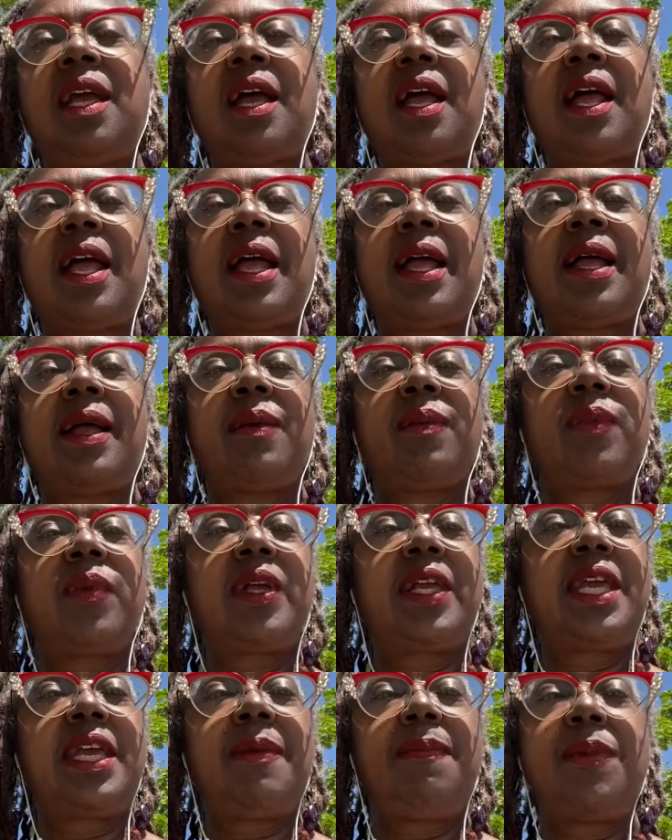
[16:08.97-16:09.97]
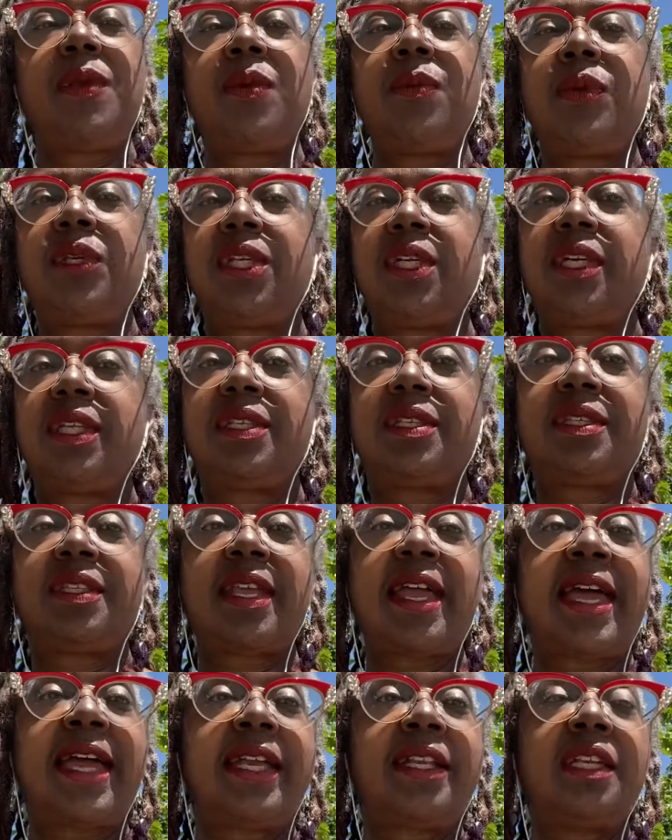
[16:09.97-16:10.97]
will keep you in good
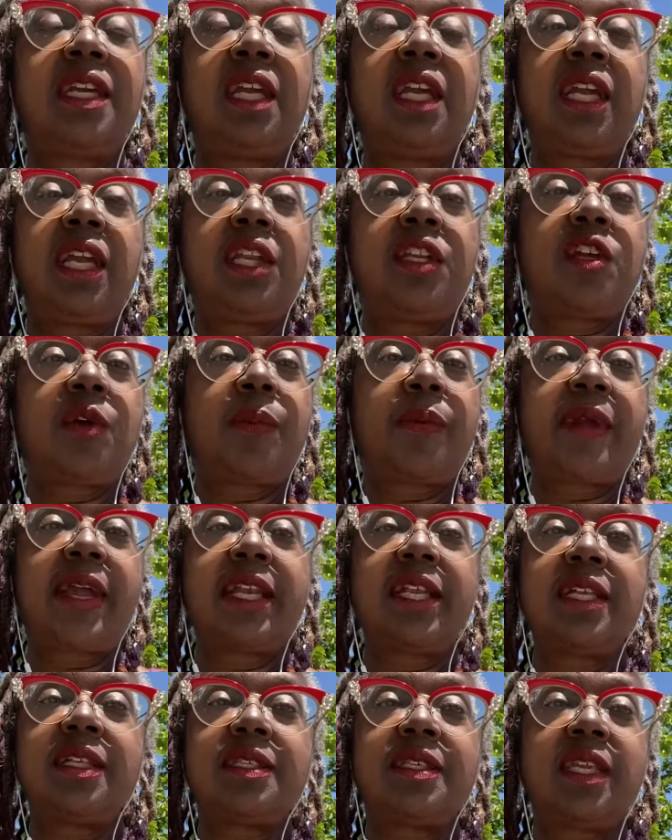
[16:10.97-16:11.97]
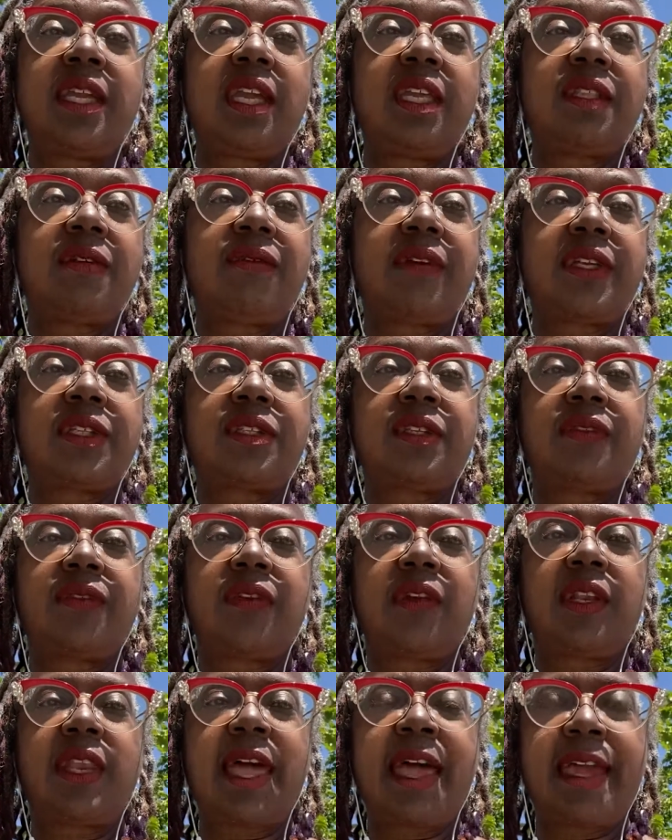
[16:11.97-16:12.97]
stead in your pregnancy and the rest of
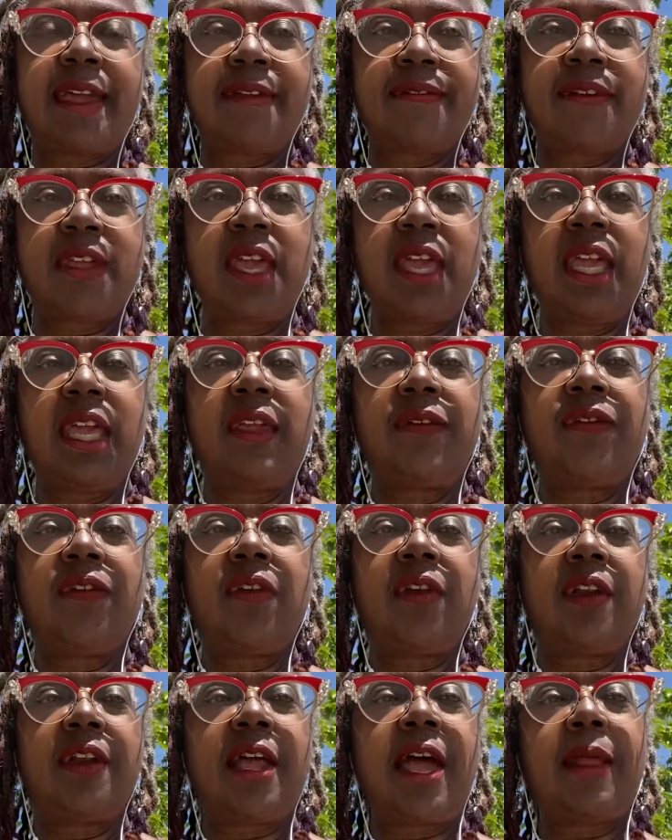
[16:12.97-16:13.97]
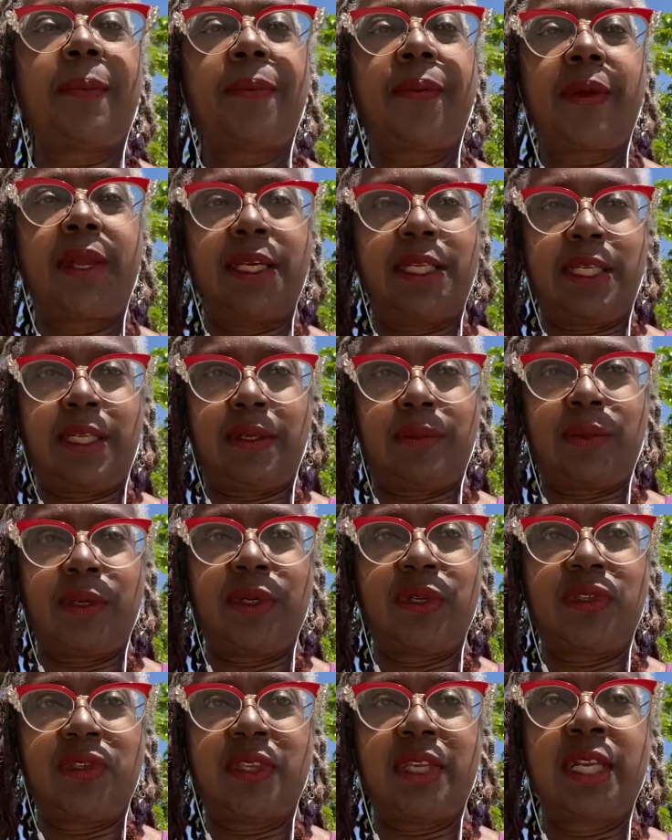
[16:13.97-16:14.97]
your life. If you're a not pregnant
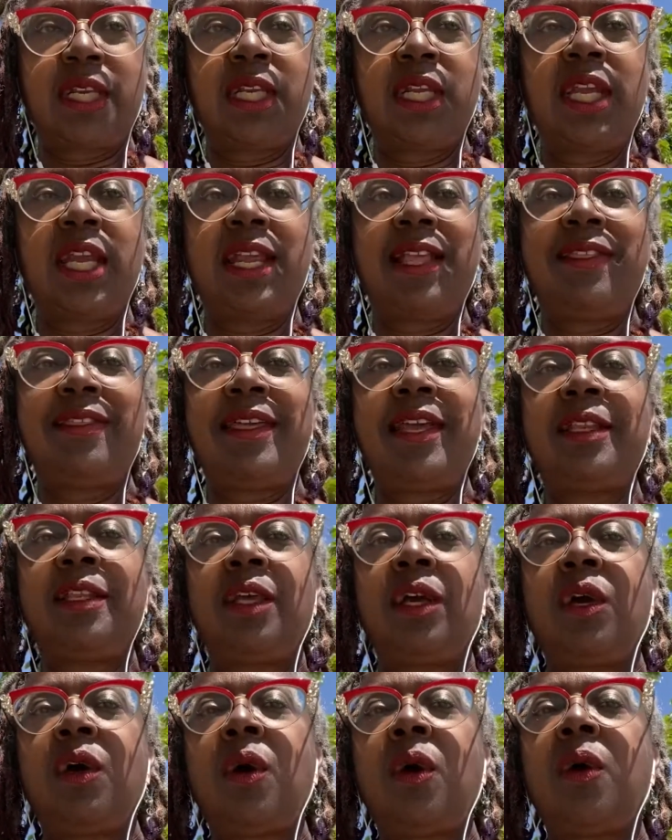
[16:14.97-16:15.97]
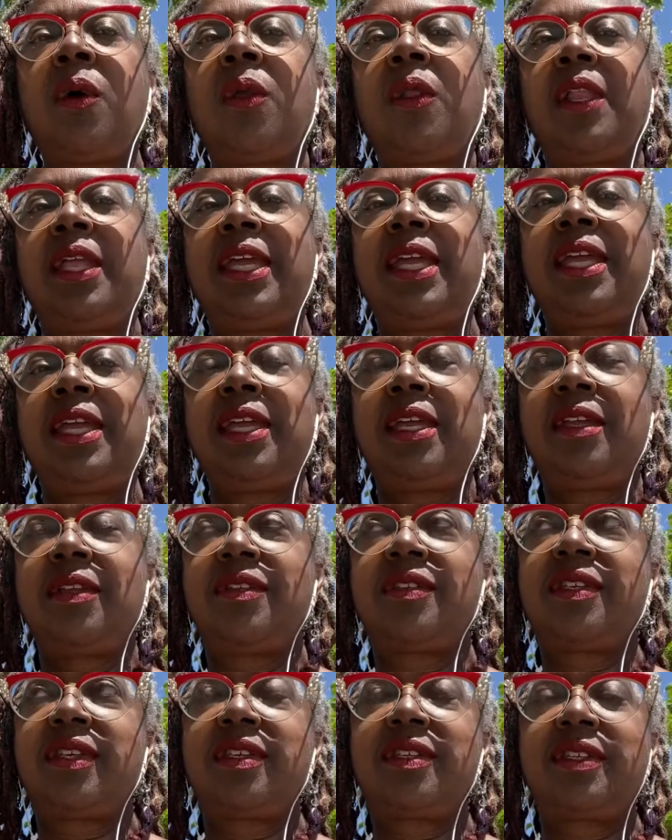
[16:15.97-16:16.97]
person, then the goal is
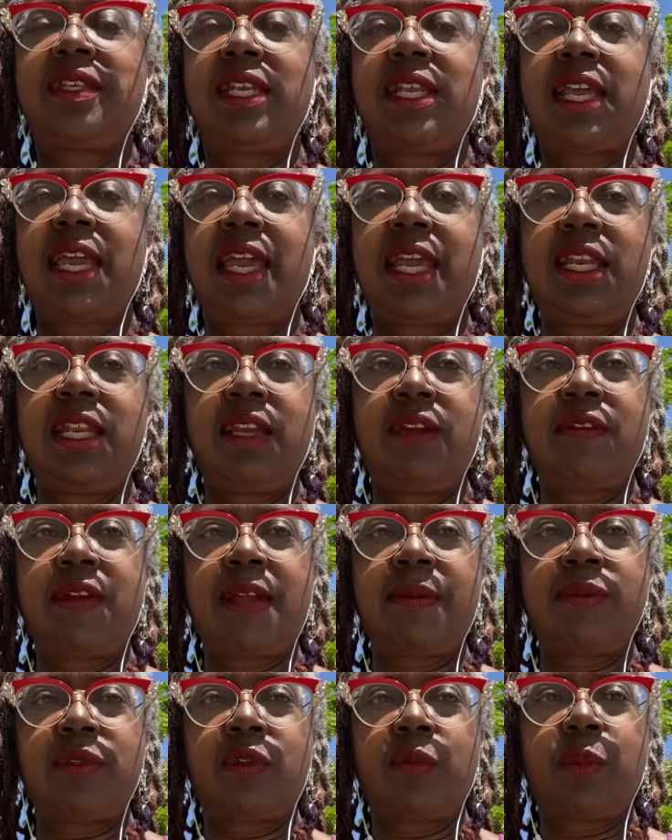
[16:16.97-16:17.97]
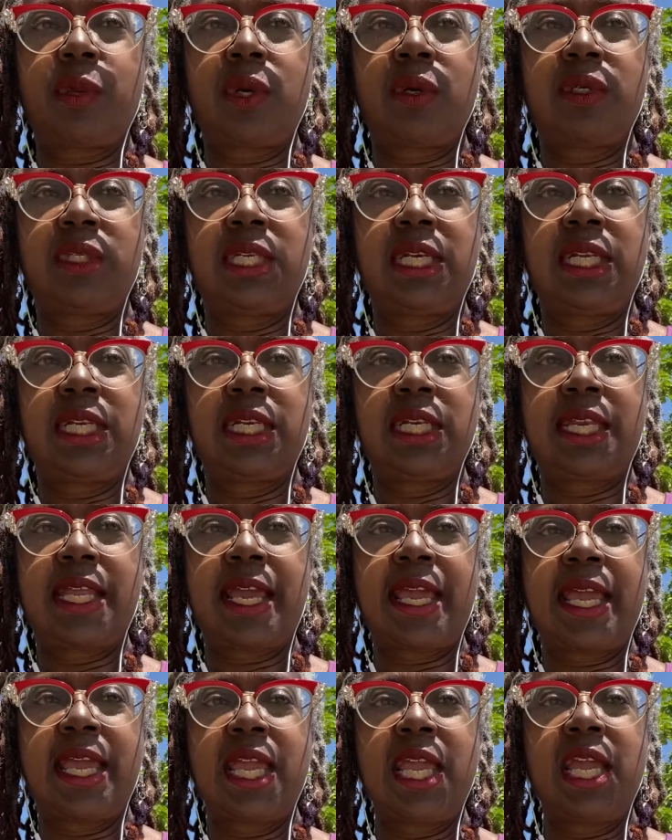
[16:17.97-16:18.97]
60 to 80 grams of protein a
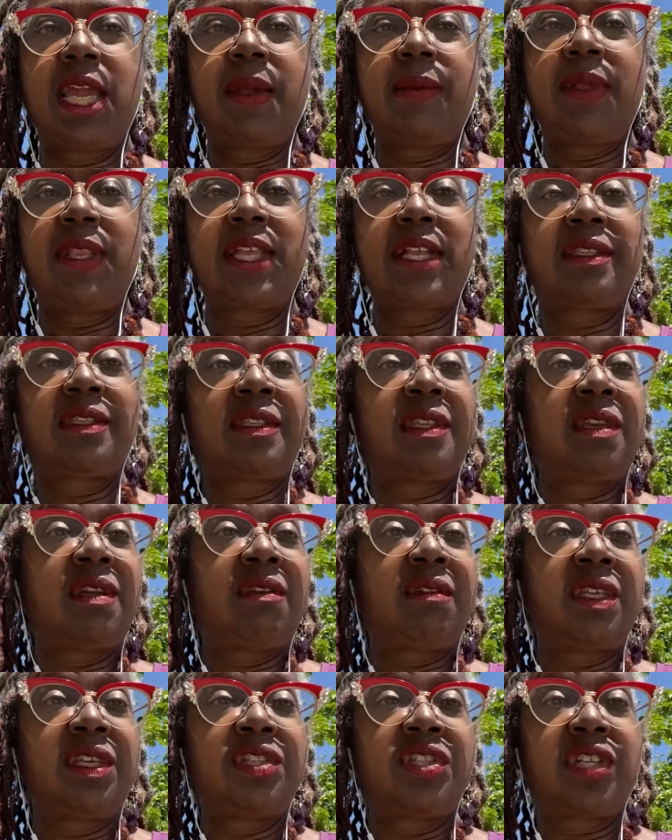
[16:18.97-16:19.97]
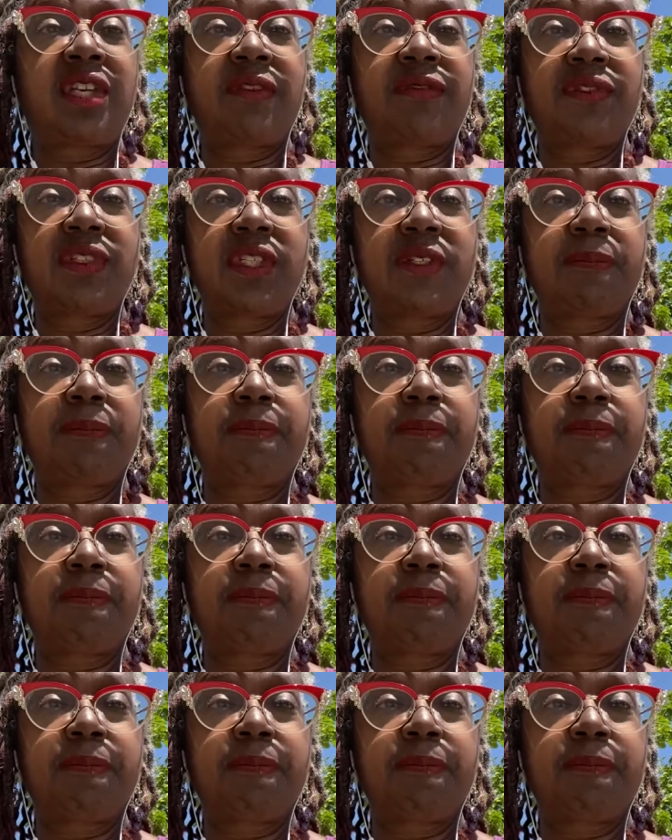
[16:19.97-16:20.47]
day, but that's the only shift.